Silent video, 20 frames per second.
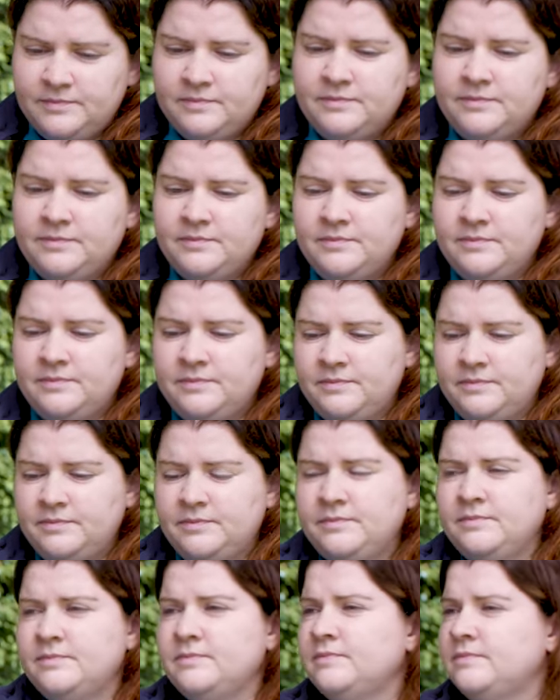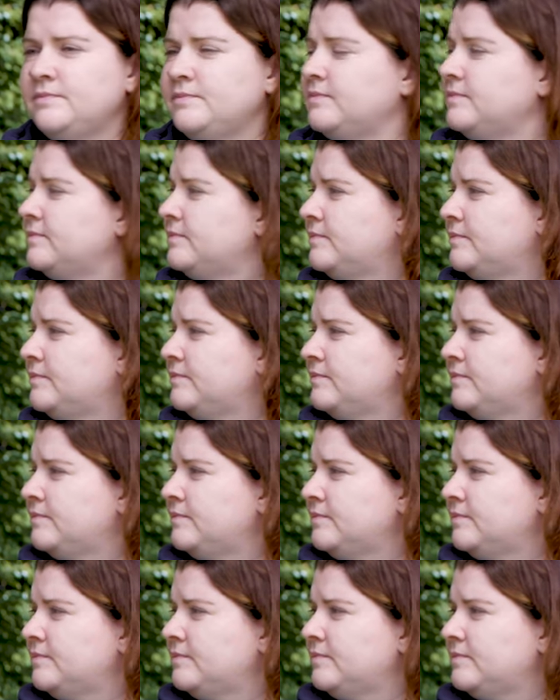
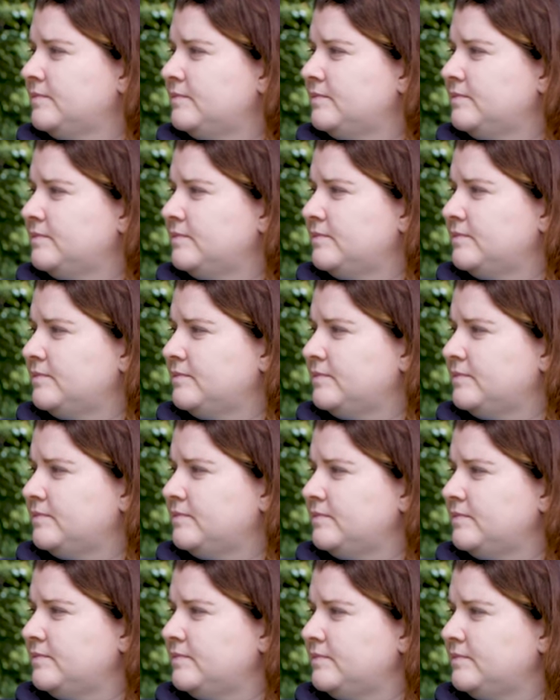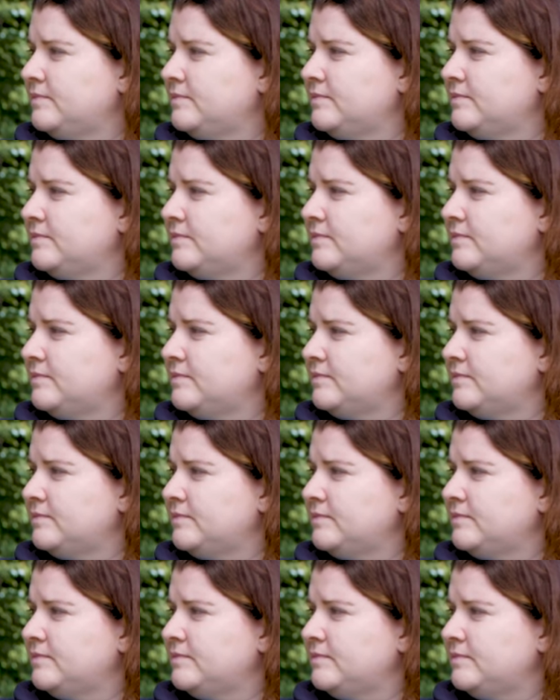
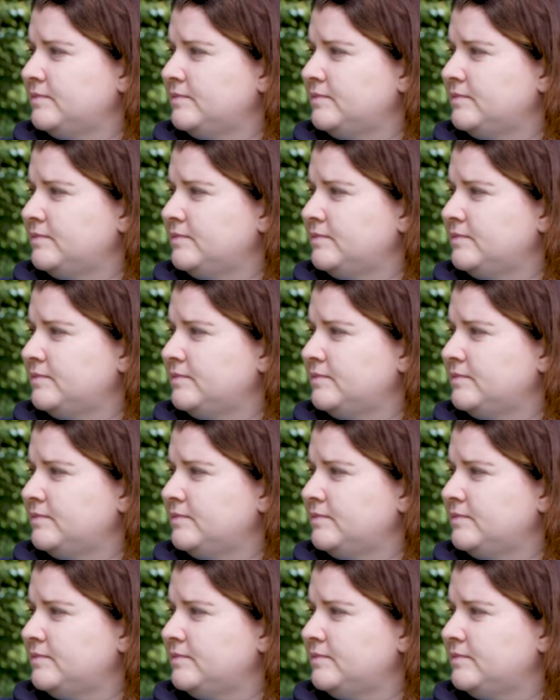The person shown says nothing.